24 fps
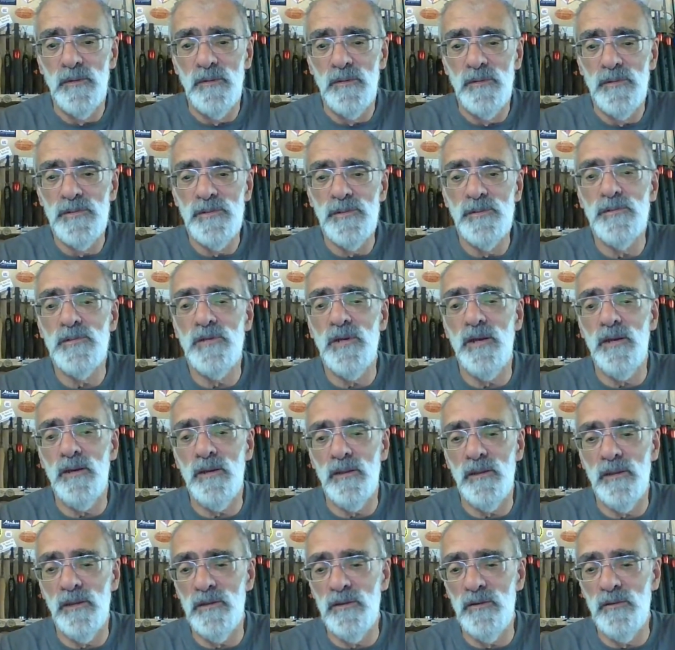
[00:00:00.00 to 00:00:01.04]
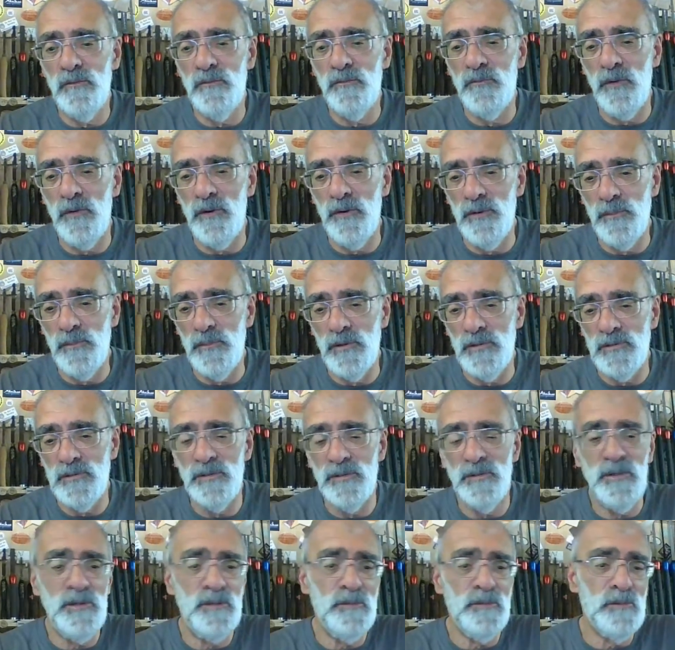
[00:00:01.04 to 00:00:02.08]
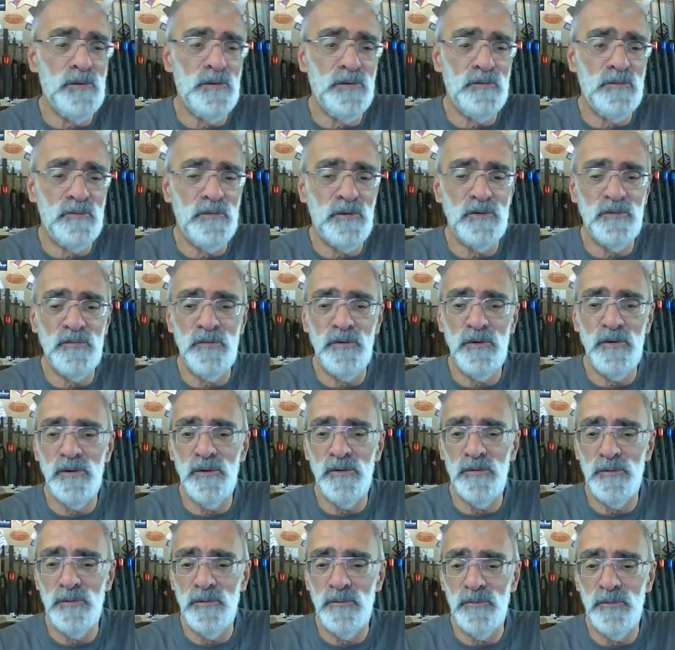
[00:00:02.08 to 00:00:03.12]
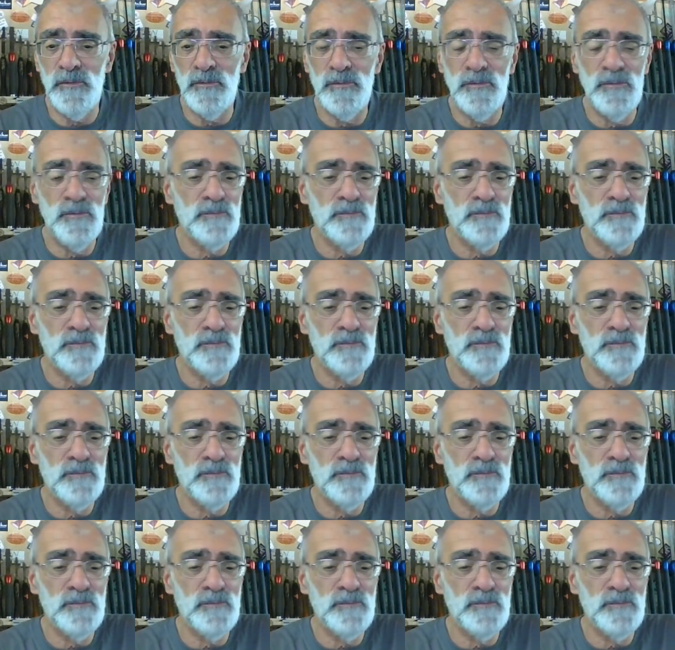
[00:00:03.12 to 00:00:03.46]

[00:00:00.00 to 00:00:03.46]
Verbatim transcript: Suzette, thank you very much indeed, my love. That's very kind of you.